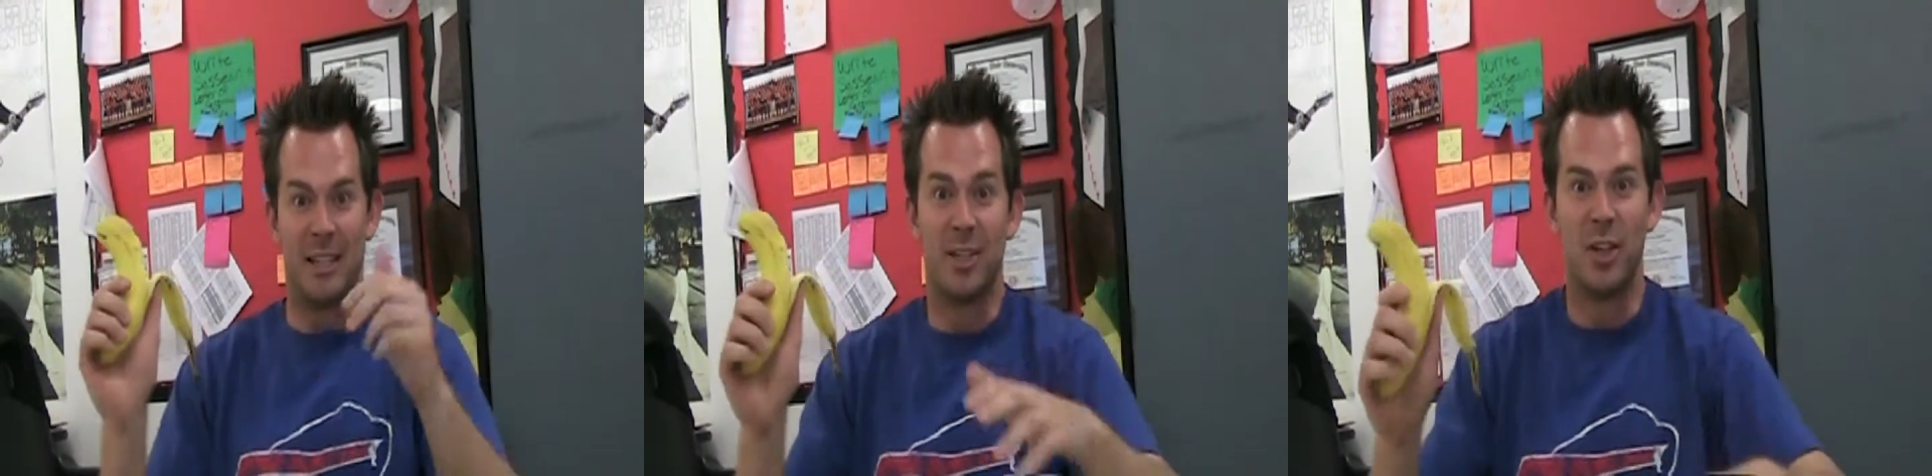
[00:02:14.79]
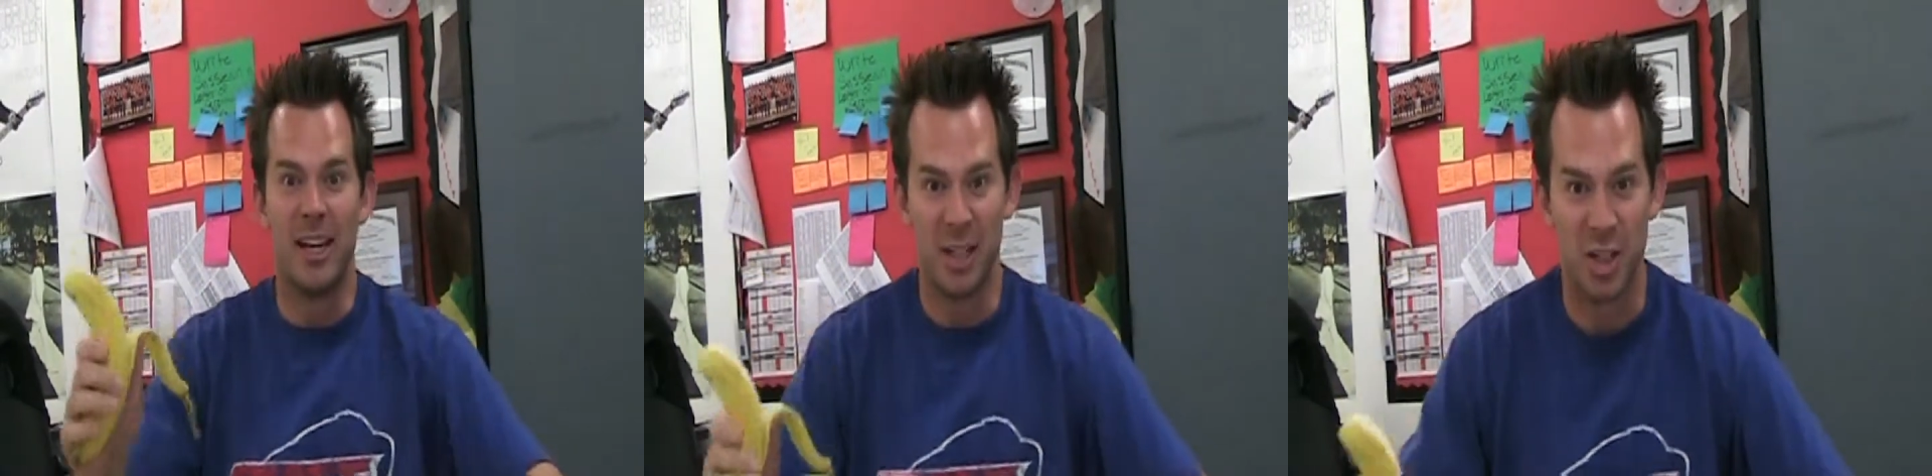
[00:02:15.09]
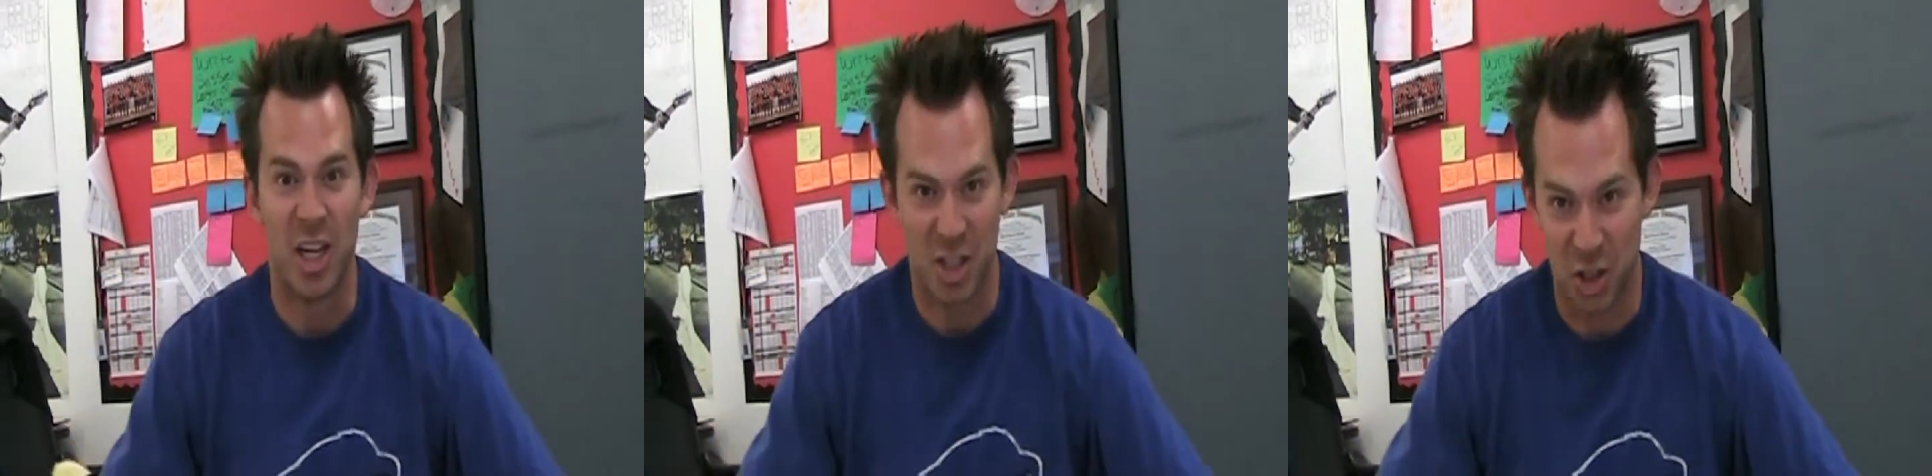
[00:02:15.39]
It did, it,
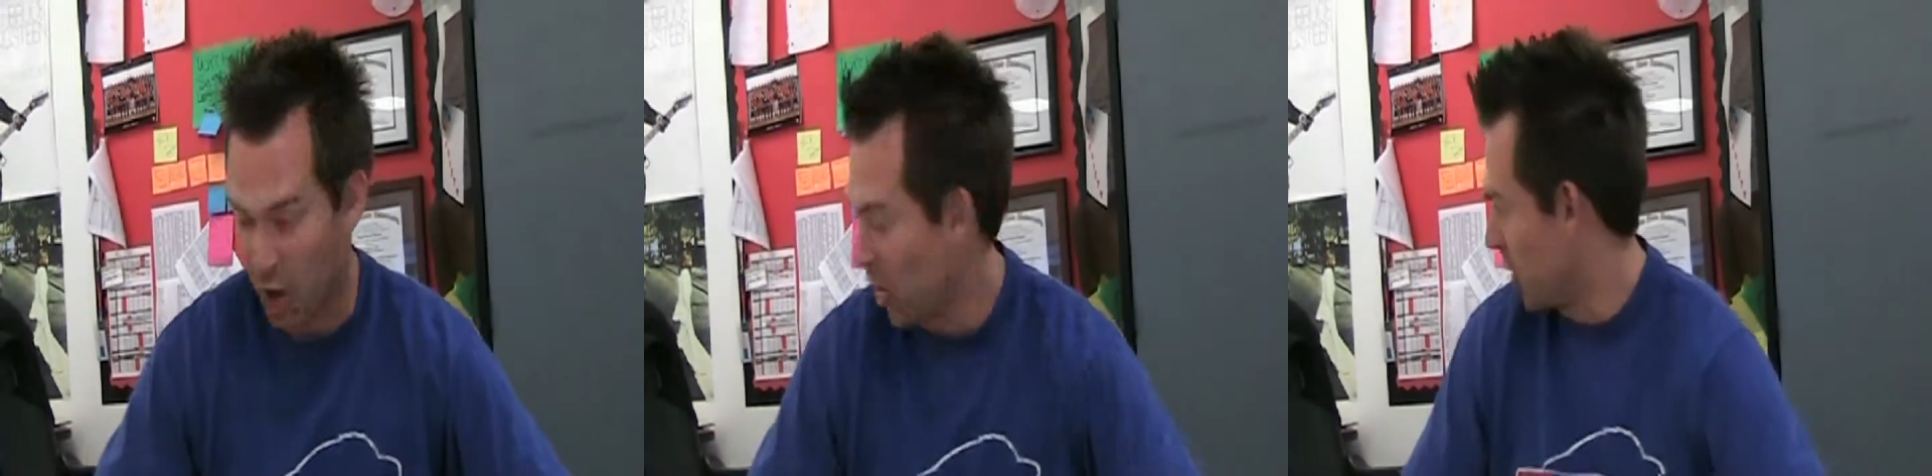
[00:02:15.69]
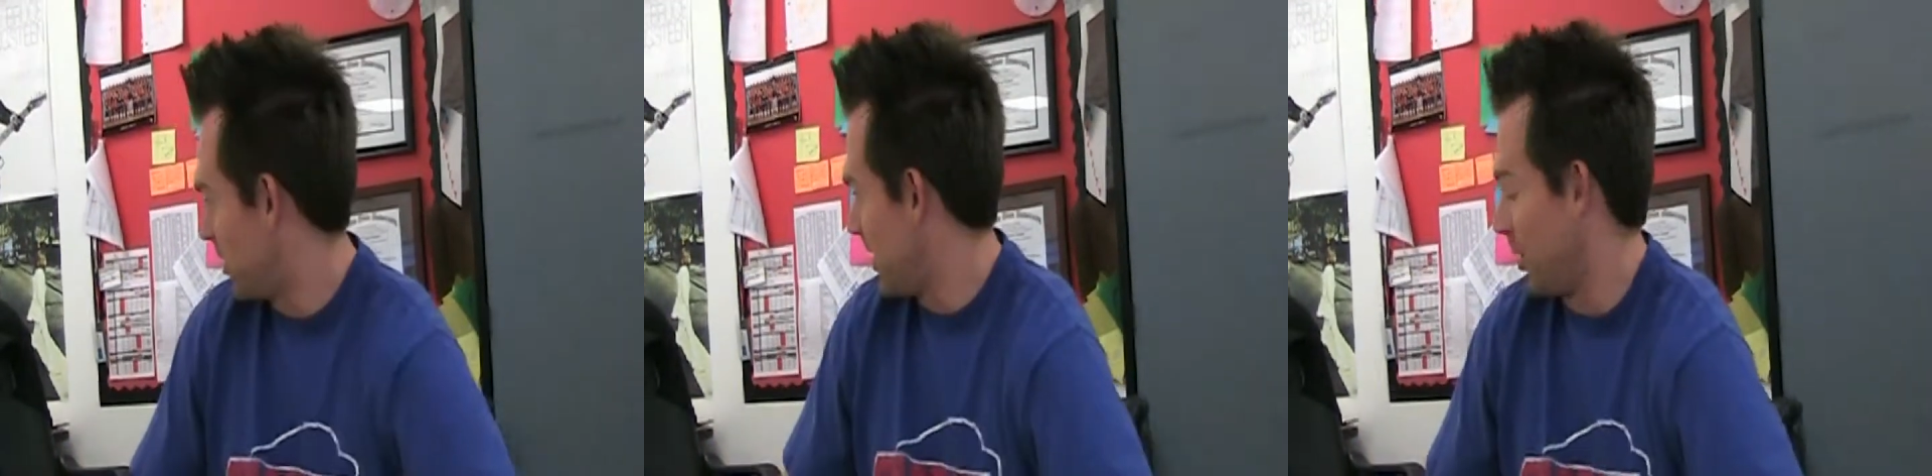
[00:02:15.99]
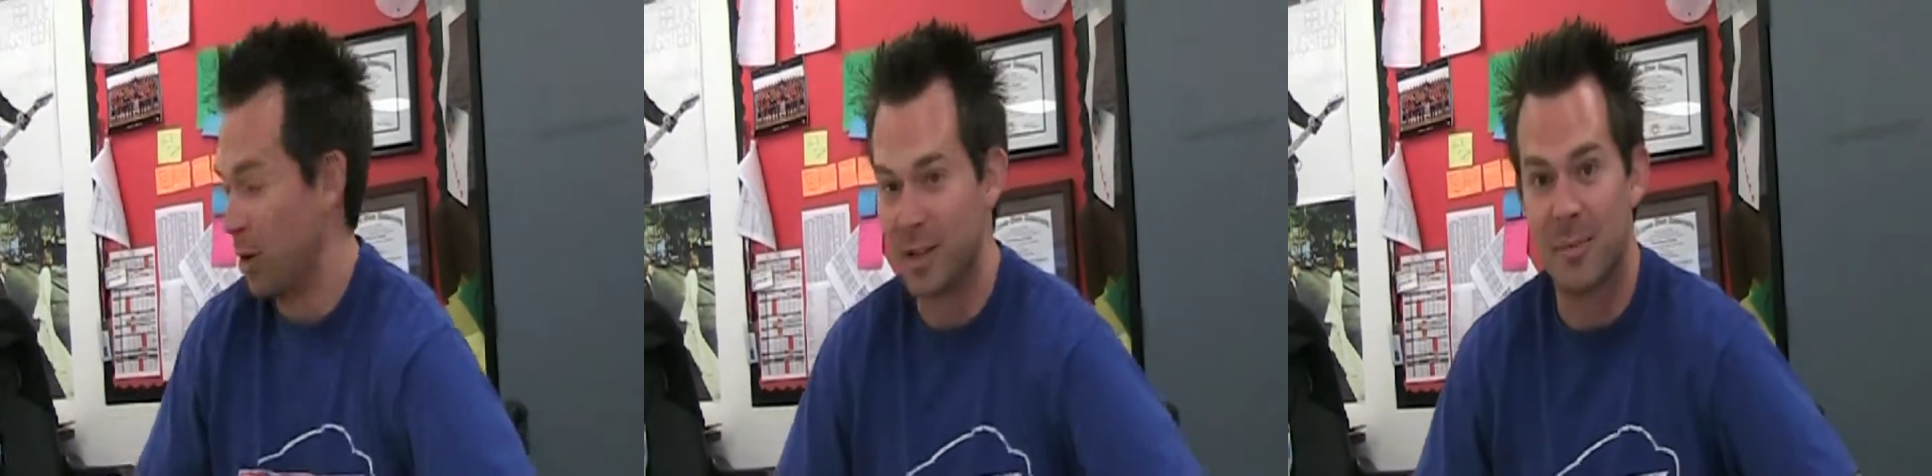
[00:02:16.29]
it turned
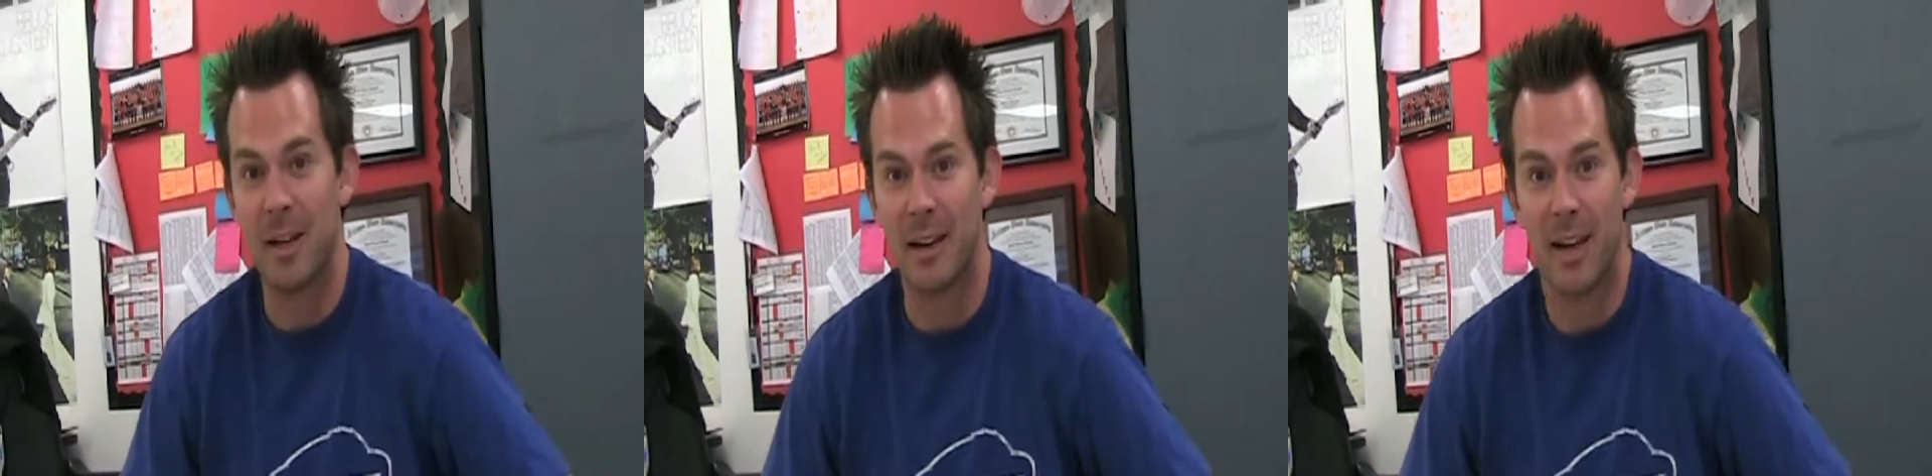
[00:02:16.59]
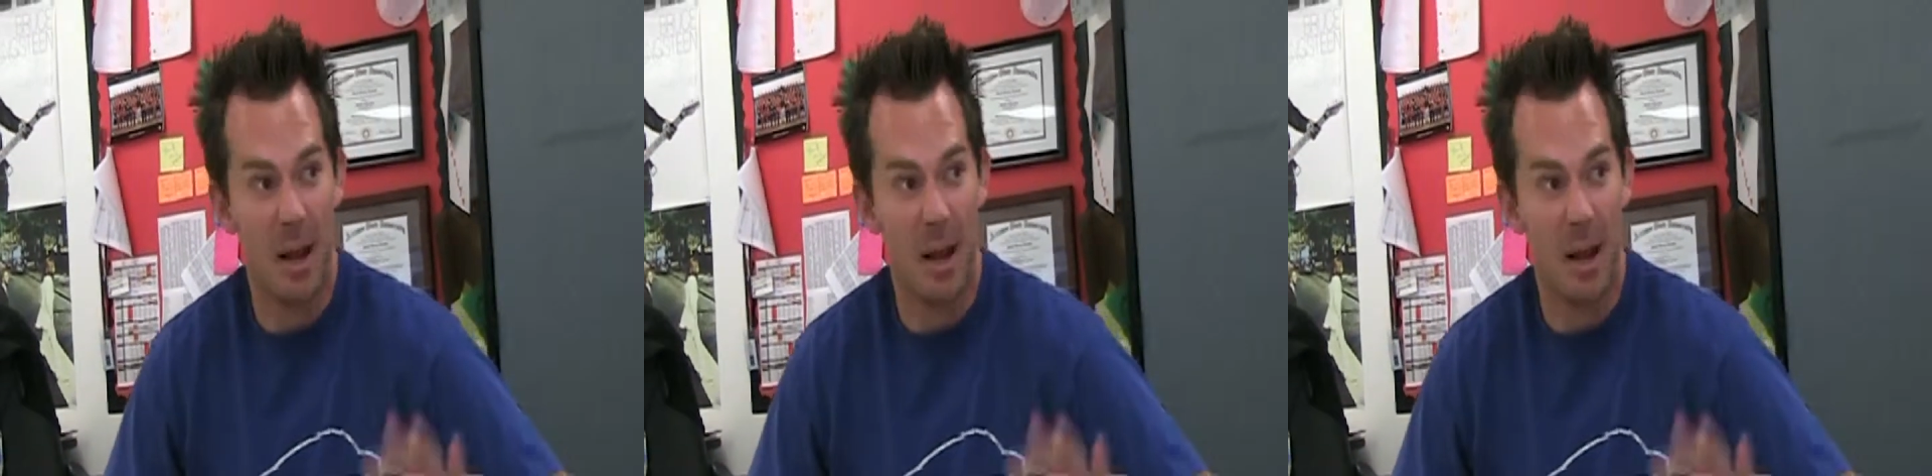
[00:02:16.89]
and looked at me.